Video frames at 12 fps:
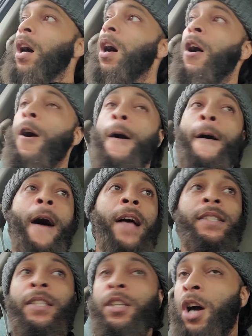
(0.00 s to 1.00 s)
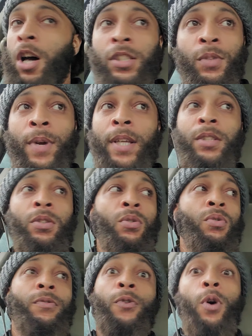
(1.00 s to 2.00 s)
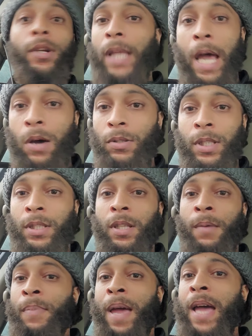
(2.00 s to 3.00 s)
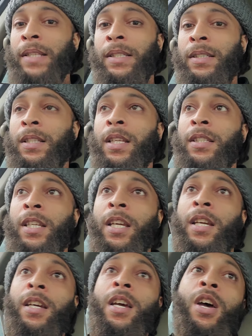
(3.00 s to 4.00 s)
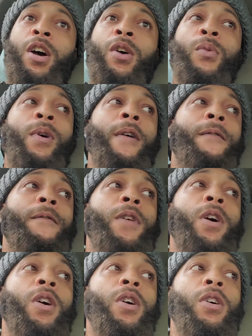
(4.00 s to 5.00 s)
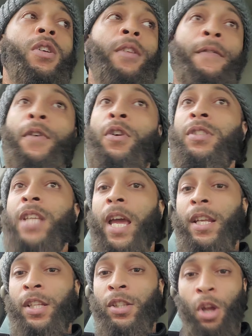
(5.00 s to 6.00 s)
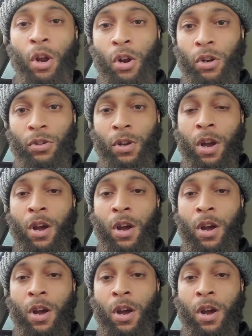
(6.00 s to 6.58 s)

I seen Carson Wentz do 4,000-some passes this year with the first, second, and third